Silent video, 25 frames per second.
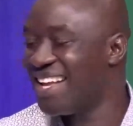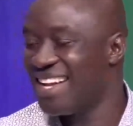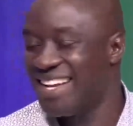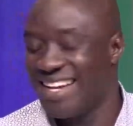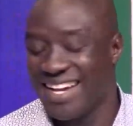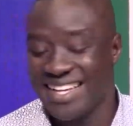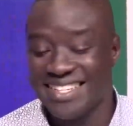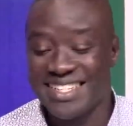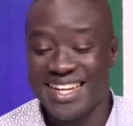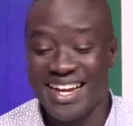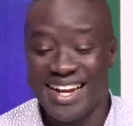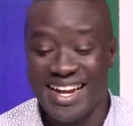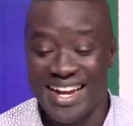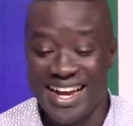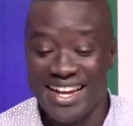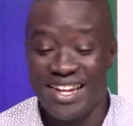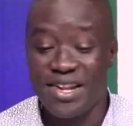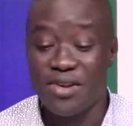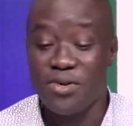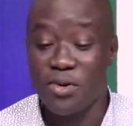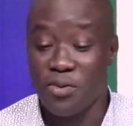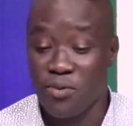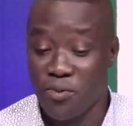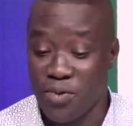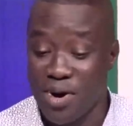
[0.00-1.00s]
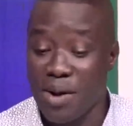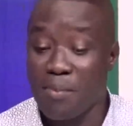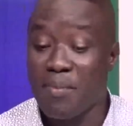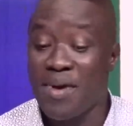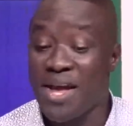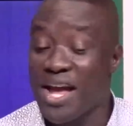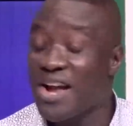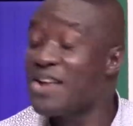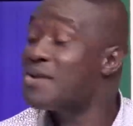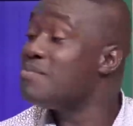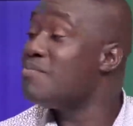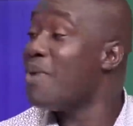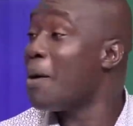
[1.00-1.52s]
Na de no
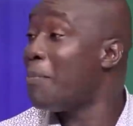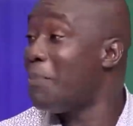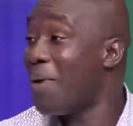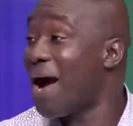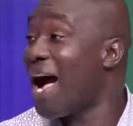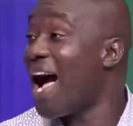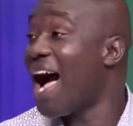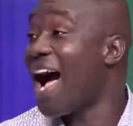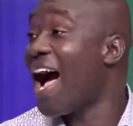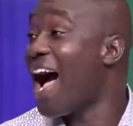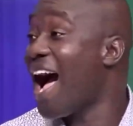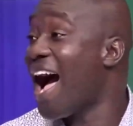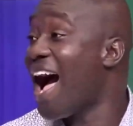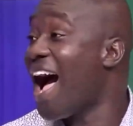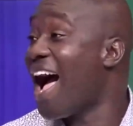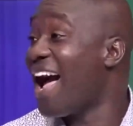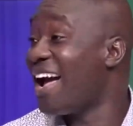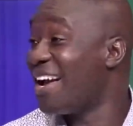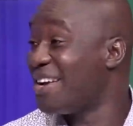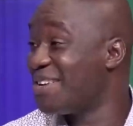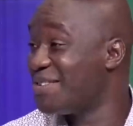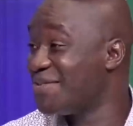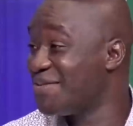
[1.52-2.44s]
prebeya duma pa.